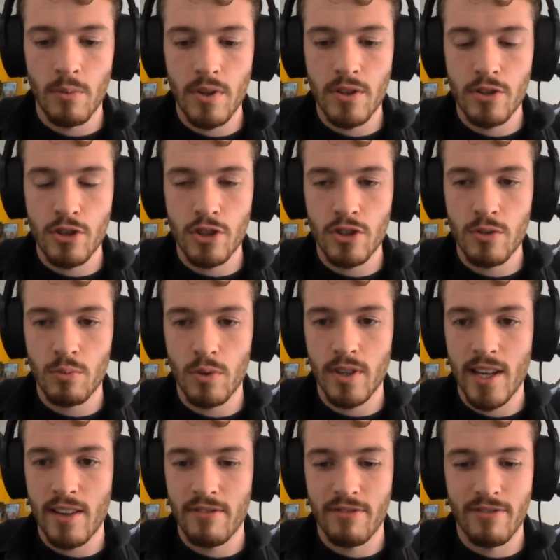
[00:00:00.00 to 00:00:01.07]
with just
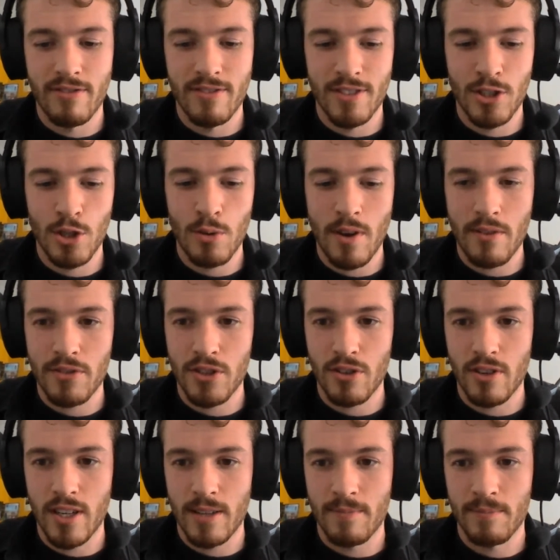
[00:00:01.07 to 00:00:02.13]
two F,
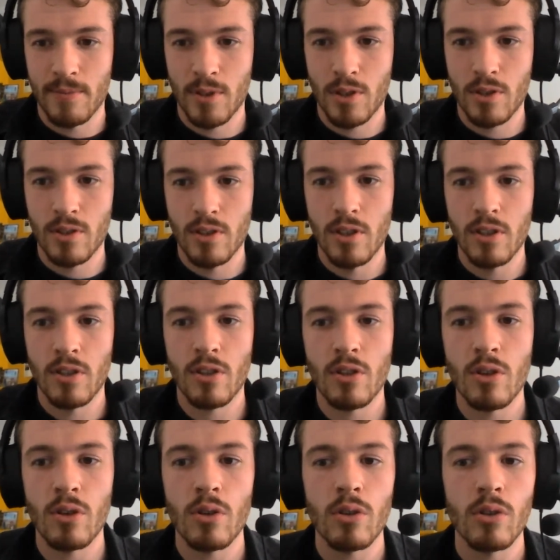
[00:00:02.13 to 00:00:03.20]
sorry.
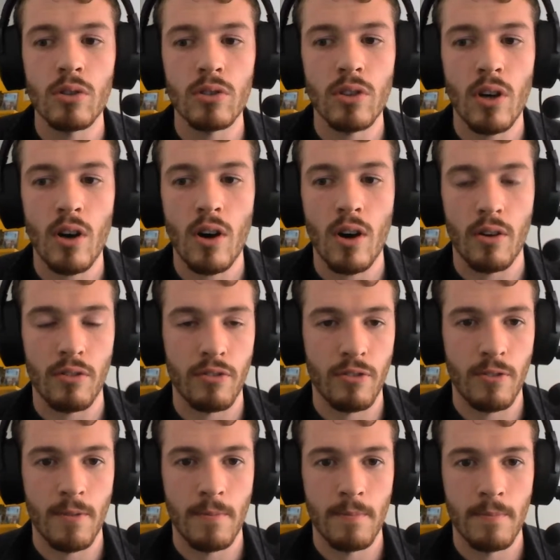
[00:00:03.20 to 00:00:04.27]
Call off,
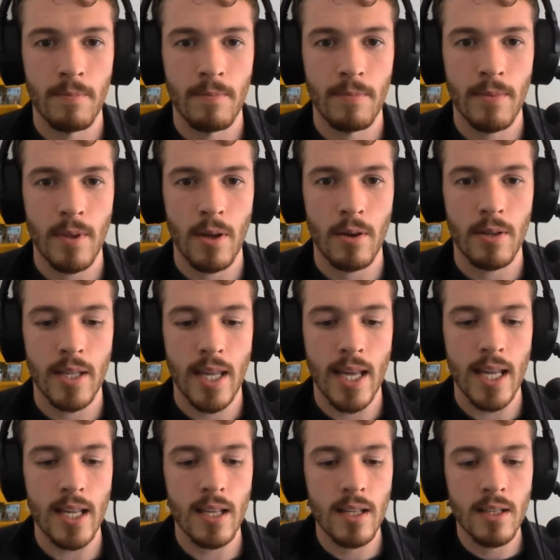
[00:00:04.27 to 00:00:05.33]

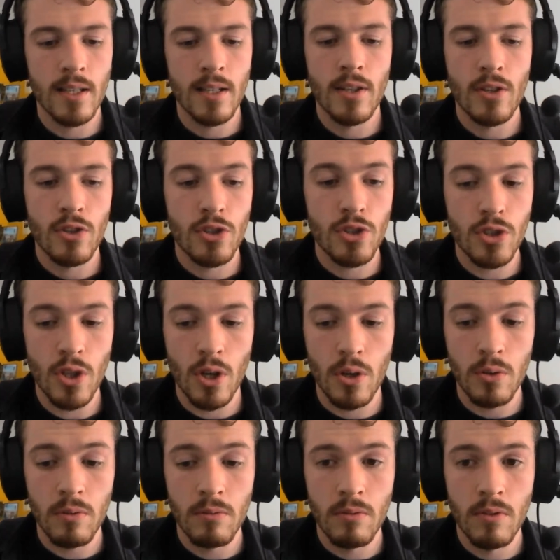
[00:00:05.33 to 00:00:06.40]
okay?
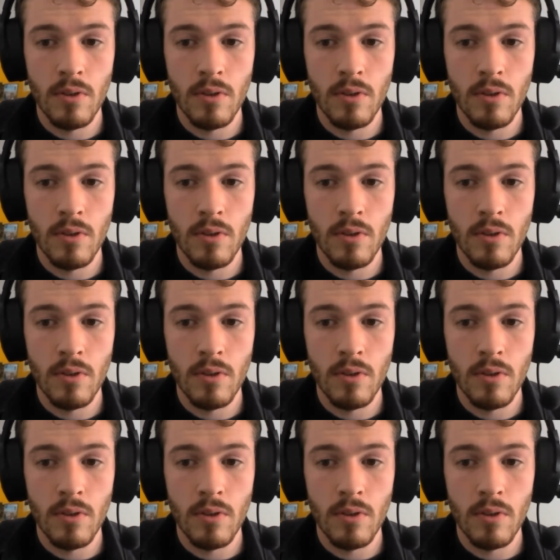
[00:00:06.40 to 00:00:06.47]
So